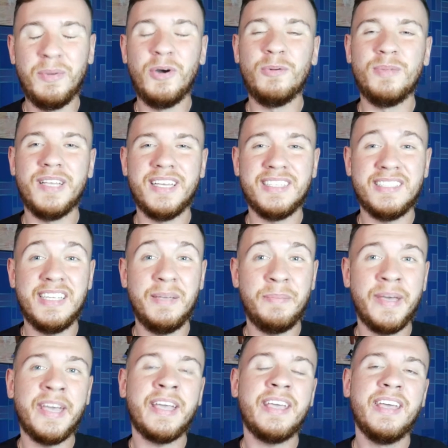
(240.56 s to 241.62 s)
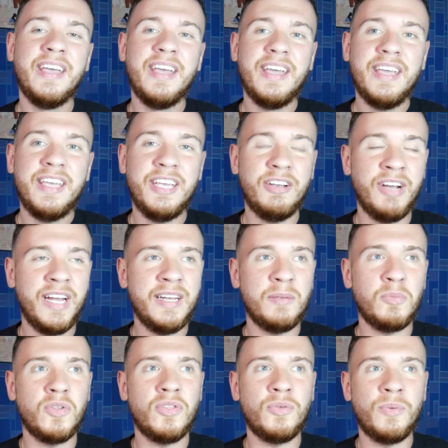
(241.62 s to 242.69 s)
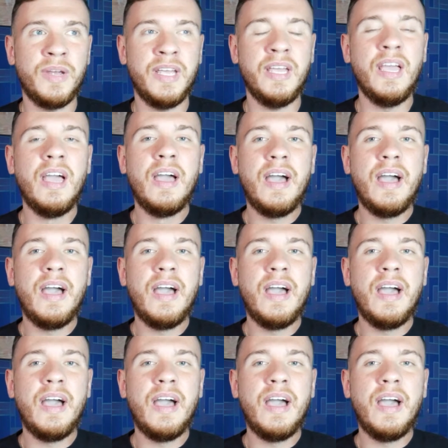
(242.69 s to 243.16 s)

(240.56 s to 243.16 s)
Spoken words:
Mobley is the pick here at number three.